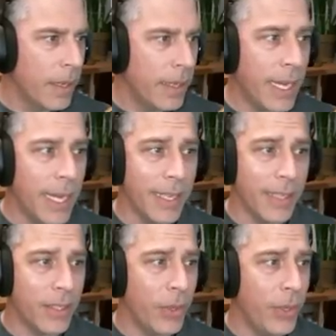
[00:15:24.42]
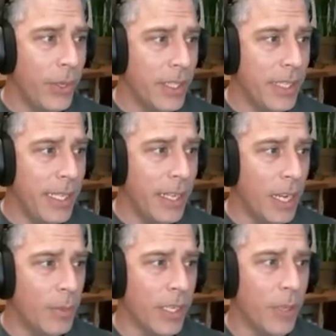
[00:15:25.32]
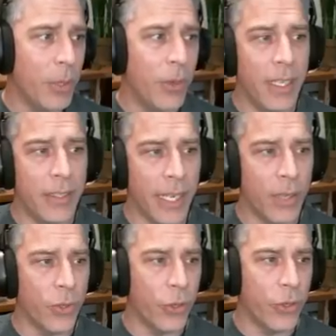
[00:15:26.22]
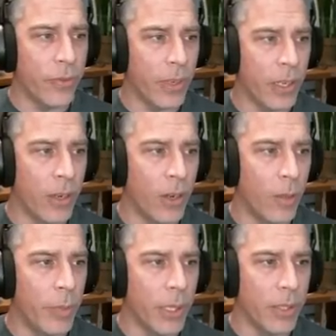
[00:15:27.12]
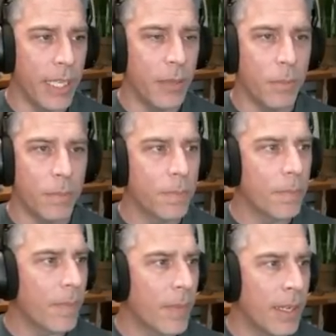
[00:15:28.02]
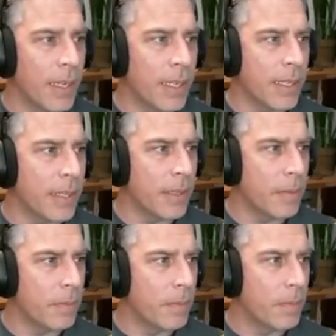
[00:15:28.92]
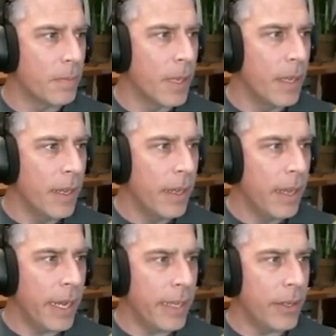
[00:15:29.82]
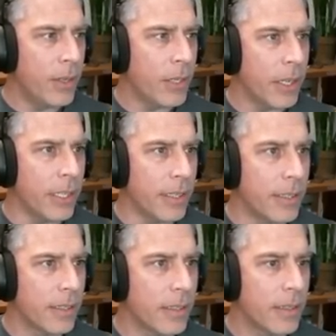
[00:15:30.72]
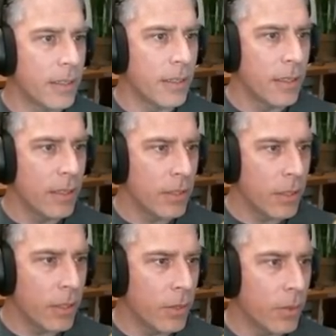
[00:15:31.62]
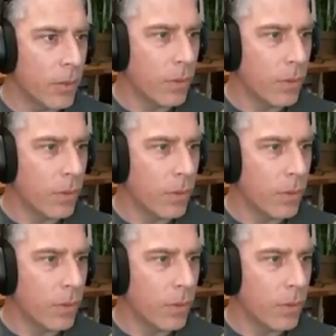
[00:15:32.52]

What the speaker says: Yeah, so you can see object immunities now sort of are all built in. And then there's hardness. So,